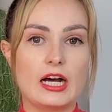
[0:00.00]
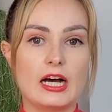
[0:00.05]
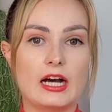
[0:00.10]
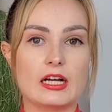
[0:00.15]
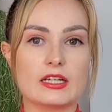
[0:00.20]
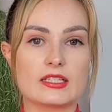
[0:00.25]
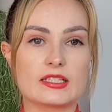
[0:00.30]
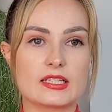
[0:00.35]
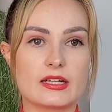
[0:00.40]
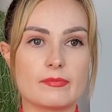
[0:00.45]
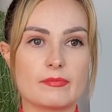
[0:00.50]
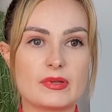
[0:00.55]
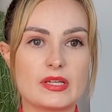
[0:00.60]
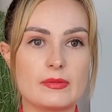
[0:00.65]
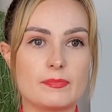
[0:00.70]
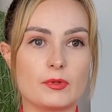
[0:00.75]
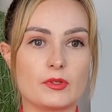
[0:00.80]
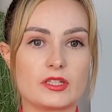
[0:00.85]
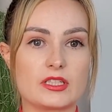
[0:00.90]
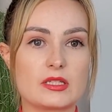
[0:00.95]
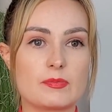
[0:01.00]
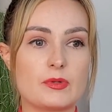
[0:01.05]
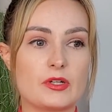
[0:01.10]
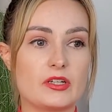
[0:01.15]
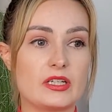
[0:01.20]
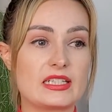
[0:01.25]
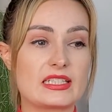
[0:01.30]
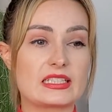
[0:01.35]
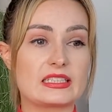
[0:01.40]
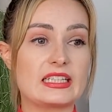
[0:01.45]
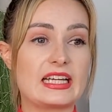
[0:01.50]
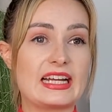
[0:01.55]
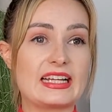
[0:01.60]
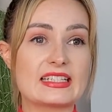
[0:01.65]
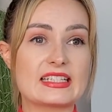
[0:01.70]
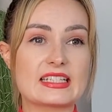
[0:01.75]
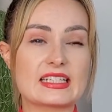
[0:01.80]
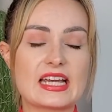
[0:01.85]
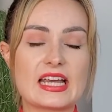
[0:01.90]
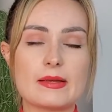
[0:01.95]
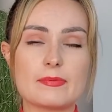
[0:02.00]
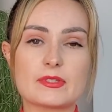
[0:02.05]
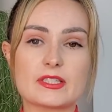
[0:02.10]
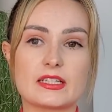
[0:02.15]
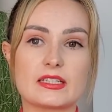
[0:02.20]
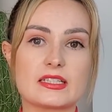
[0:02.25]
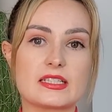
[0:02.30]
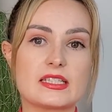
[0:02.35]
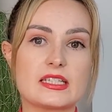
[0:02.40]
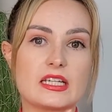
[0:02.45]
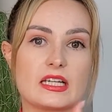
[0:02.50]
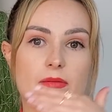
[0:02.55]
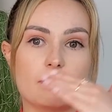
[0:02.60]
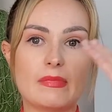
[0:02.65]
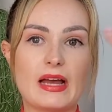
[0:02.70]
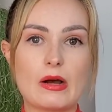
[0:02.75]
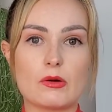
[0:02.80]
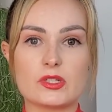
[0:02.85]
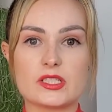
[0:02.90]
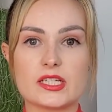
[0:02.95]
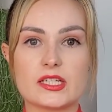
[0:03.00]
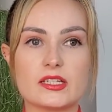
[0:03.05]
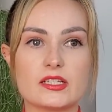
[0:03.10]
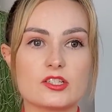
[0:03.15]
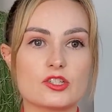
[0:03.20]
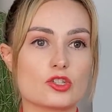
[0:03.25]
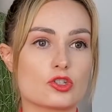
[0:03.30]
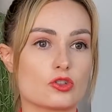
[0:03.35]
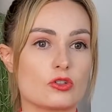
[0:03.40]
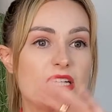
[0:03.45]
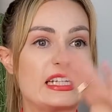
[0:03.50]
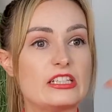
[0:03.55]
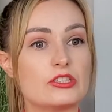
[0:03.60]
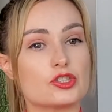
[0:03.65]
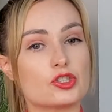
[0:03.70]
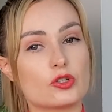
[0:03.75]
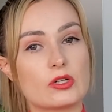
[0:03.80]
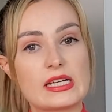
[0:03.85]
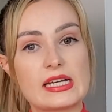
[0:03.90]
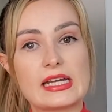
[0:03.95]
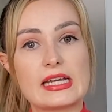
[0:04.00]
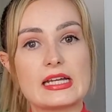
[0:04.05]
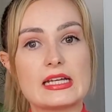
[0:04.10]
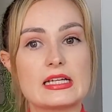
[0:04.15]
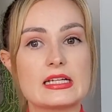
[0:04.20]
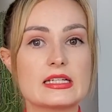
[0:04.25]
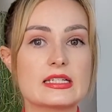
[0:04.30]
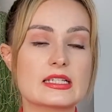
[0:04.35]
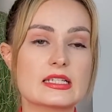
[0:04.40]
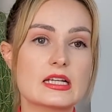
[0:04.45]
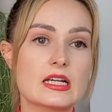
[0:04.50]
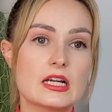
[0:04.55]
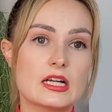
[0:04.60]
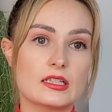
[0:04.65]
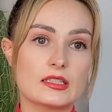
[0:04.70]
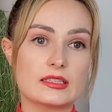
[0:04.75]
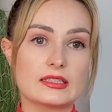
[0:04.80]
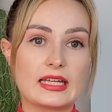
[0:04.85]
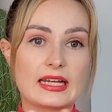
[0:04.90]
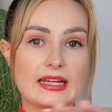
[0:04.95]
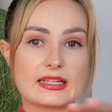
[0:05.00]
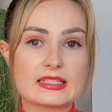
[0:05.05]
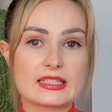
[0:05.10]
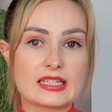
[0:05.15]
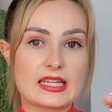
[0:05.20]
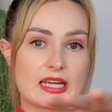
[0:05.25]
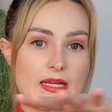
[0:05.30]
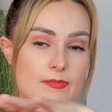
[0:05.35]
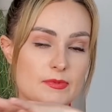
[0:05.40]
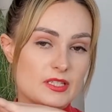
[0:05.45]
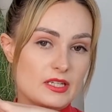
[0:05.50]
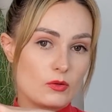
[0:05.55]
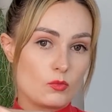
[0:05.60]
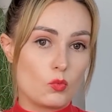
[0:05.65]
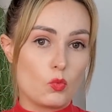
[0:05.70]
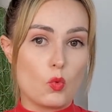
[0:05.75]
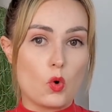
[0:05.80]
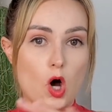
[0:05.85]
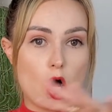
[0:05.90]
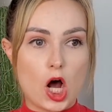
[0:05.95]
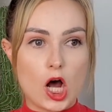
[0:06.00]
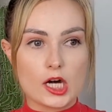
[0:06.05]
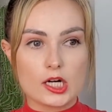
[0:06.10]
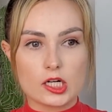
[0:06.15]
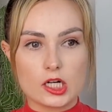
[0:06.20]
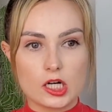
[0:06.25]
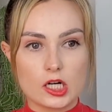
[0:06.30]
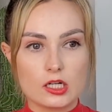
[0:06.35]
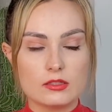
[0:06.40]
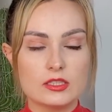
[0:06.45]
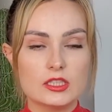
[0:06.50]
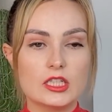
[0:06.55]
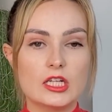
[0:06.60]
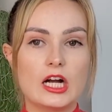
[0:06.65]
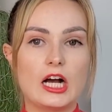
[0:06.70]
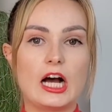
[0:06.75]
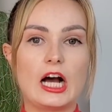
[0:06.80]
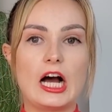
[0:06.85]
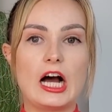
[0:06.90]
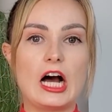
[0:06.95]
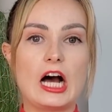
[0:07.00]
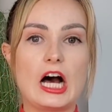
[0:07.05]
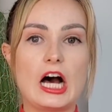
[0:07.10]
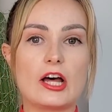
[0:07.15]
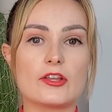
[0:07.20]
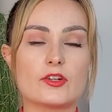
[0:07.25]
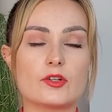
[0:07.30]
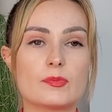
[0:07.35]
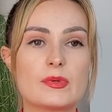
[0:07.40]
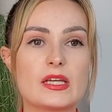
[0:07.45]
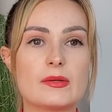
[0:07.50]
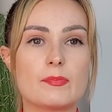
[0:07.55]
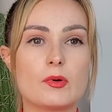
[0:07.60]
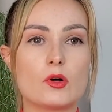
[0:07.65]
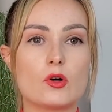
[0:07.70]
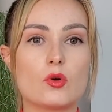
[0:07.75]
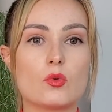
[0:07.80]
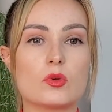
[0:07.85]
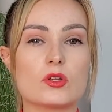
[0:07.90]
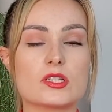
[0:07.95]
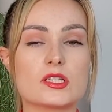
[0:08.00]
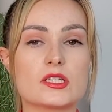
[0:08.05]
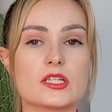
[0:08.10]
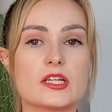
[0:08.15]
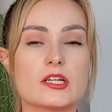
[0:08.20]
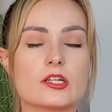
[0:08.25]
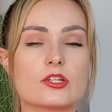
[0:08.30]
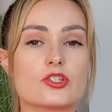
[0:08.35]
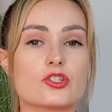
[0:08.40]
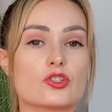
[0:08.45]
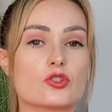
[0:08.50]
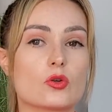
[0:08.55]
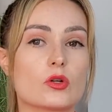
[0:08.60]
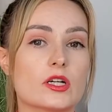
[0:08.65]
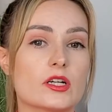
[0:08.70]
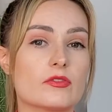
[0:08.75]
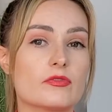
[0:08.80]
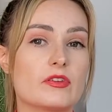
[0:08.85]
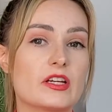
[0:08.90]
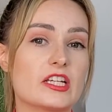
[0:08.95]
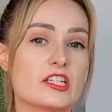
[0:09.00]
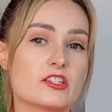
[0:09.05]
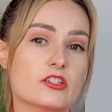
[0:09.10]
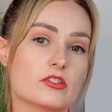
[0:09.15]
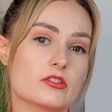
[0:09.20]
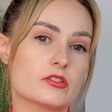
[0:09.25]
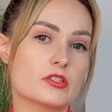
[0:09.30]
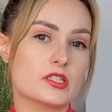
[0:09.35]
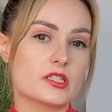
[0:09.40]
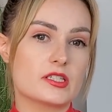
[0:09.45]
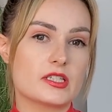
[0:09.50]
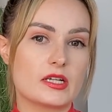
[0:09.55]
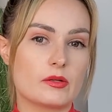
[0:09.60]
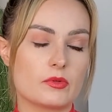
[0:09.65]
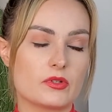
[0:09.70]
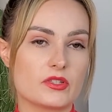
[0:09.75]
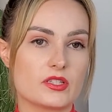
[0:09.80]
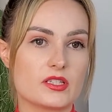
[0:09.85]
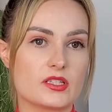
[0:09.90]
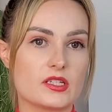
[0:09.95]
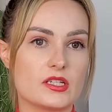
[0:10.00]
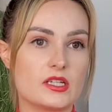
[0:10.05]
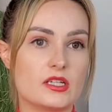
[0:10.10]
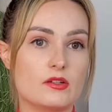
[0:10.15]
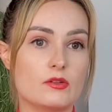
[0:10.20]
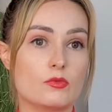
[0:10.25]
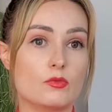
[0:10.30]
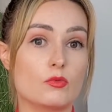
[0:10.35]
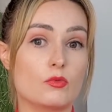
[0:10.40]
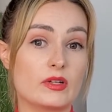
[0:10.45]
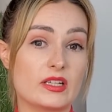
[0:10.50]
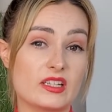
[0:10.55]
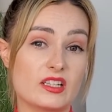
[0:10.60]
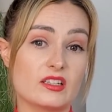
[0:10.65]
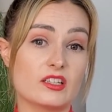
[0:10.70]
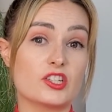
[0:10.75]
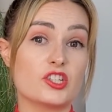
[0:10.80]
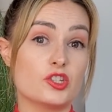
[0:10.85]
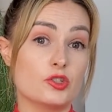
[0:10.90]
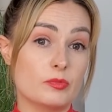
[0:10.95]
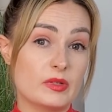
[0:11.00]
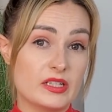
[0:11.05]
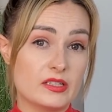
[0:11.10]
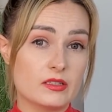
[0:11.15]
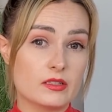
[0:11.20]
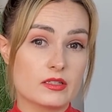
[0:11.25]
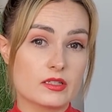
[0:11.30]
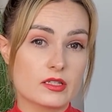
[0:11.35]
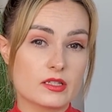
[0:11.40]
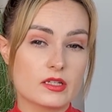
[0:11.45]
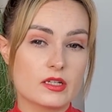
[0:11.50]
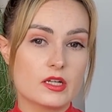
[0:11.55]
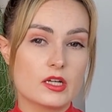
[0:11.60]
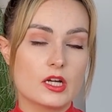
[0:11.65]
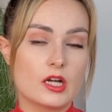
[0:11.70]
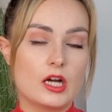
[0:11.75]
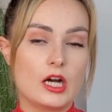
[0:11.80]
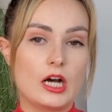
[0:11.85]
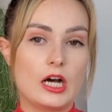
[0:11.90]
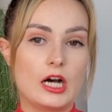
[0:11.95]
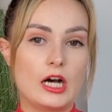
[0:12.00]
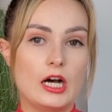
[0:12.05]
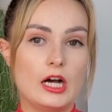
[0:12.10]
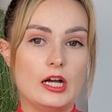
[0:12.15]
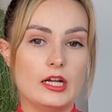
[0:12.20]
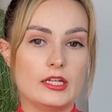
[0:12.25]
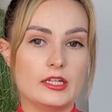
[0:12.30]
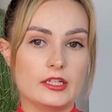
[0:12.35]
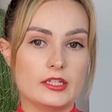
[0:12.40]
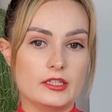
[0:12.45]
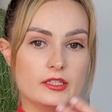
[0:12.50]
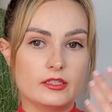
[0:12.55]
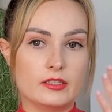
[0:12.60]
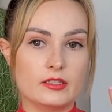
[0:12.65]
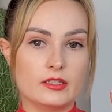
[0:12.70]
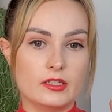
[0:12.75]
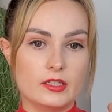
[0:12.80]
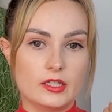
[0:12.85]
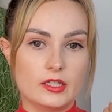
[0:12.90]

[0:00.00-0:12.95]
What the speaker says: Some people experience landscapes, like seeing mountains, green trees, landscapes like water. Other people will see historic figures. They will see real humans in